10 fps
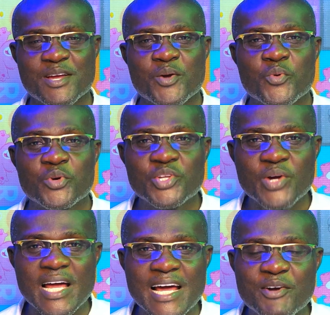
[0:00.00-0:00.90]
Would you
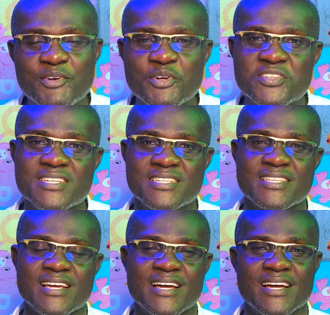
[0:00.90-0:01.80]
allow your
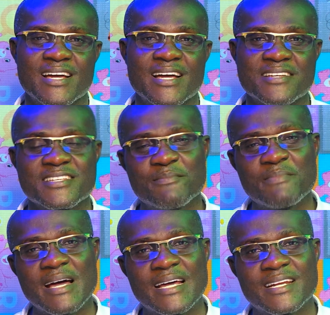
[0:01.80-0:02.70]
sister as a
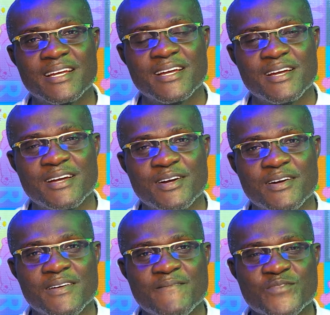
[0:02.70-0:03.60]
man
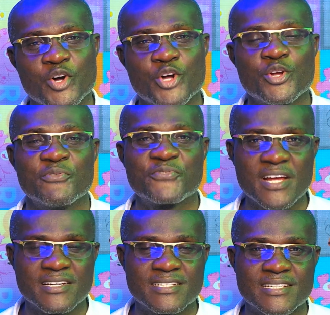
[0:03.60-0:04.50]
or your
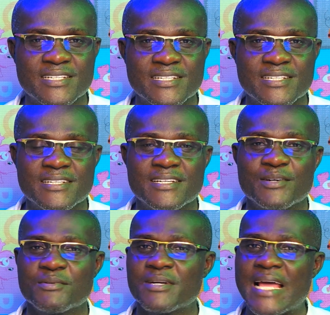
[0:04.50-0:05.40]
friend,
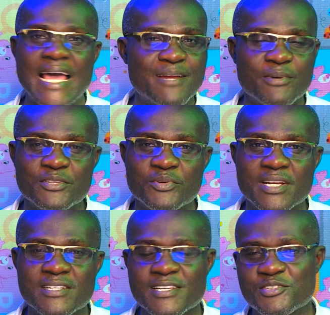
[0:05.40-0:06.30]
anybody
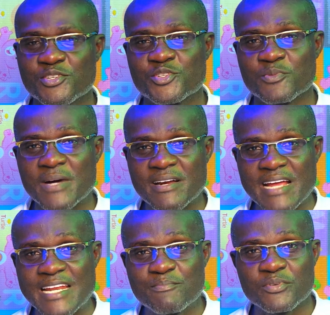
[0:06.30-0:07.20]
related to you to marry
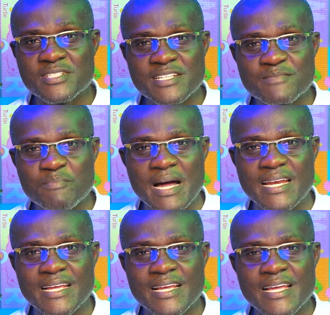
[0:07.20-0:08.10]
an impotent man,
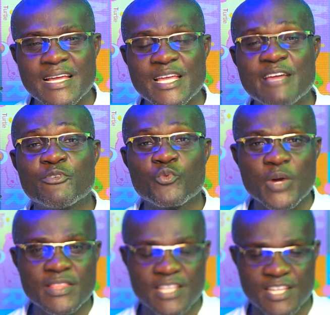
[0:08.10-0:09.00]
even
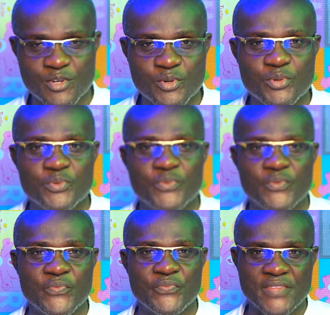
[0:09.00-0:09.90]
when they know
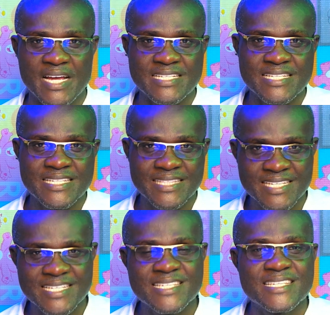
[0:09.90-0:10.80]
that
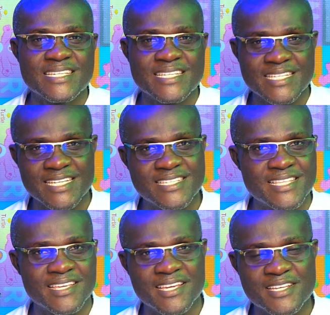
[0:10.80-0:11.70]
this is
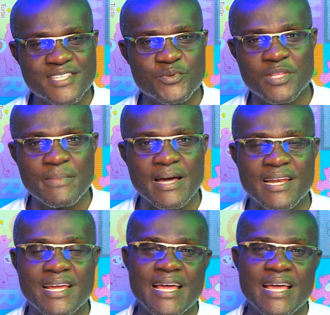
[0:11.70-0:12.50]
the case with the man.